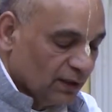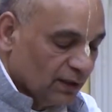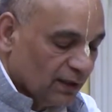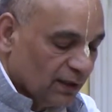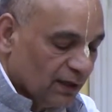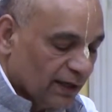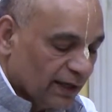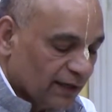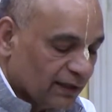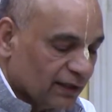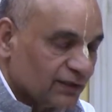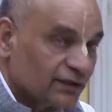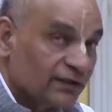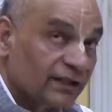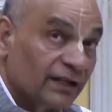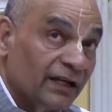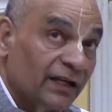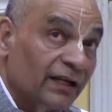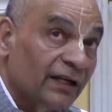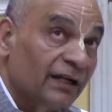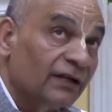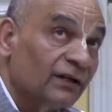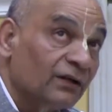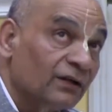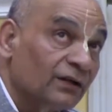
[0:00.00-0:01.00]
electricity,
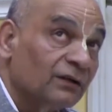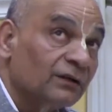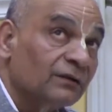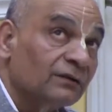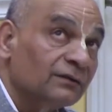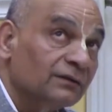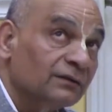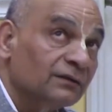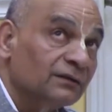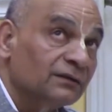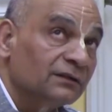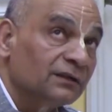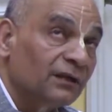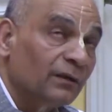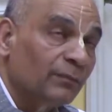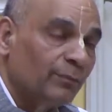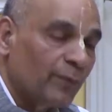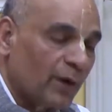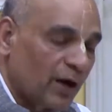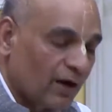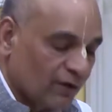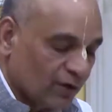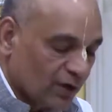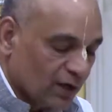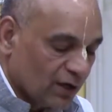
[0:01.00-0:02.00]
you know, some
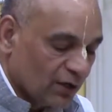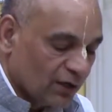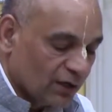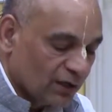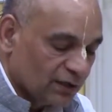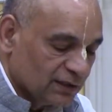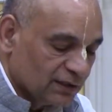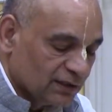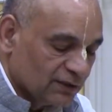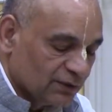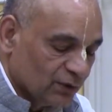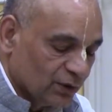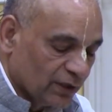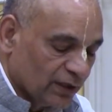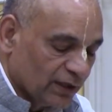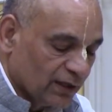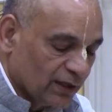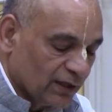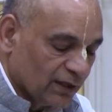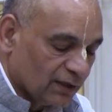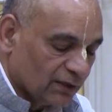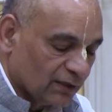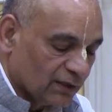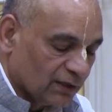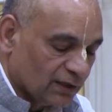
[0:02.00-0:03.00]
power outage is going
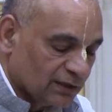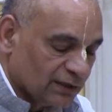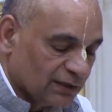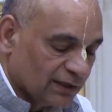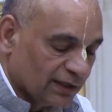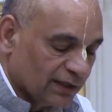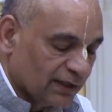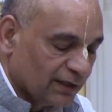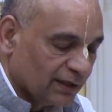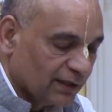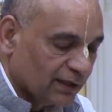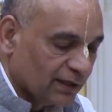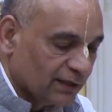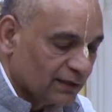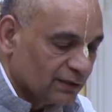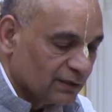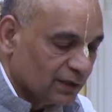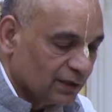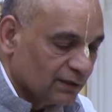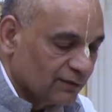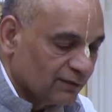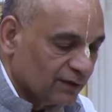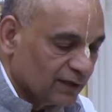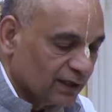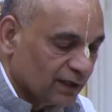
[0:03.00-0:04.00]
on or the generator is
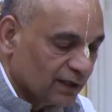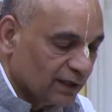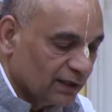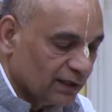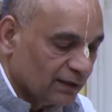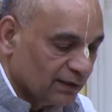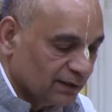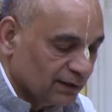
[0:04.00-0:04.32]
not working.